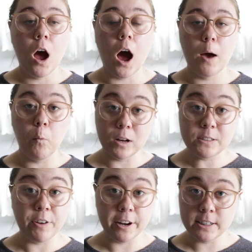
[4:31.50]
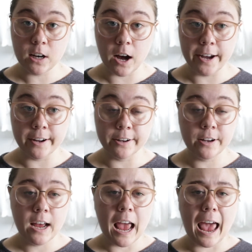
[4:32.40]
I was very tired
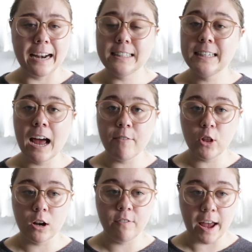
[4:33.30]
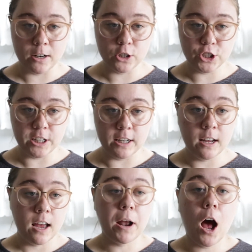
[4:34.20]
and I didn't have a lot of
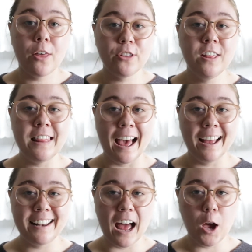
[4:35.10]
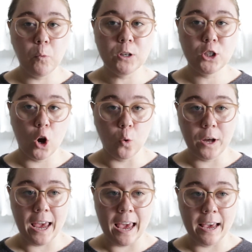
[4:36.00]
energy. But other than that, I was
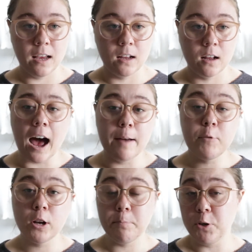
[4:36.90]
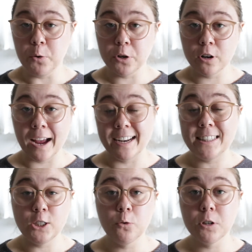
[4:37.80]
okay. I'm not a puker and I
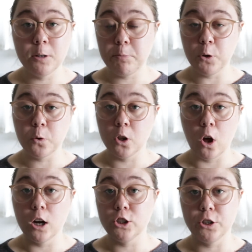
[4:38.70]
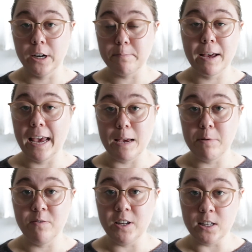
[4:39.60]
didn't really puke a lot during my
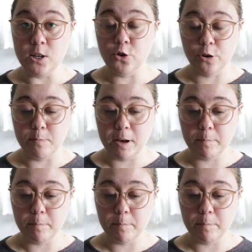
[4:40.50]
ABVD treatment.